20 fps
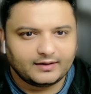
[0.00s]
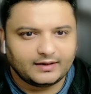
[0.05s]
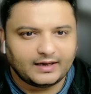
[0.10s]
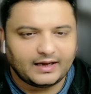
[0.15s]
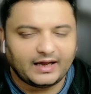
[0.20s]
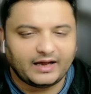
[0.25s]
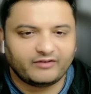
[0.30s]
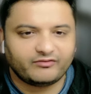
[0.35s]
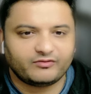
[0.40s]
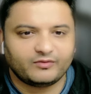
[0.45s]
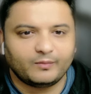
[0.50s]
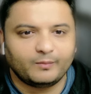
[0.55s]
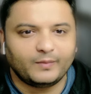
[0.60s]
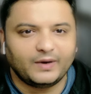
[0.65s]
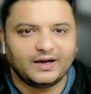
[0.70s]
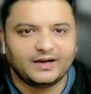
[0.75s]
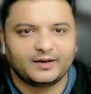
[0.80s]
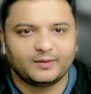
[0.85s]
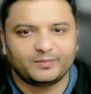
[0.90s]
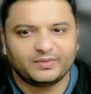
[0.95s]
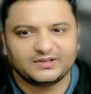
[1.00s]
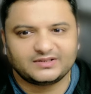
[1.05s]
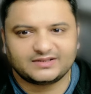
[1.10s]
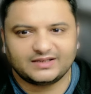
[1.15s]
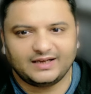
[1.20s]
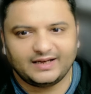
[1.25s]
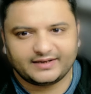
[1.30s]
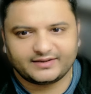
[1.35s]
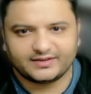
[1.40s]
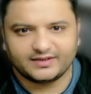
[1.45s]
have multiple
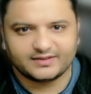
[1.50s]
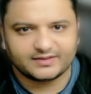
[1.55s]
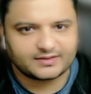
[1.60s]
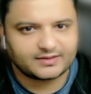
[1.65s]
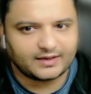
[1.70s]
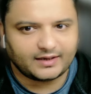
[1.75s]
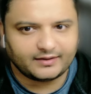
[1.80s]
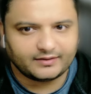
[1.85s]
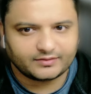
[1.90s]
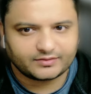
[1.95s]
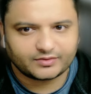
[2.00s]
selections done.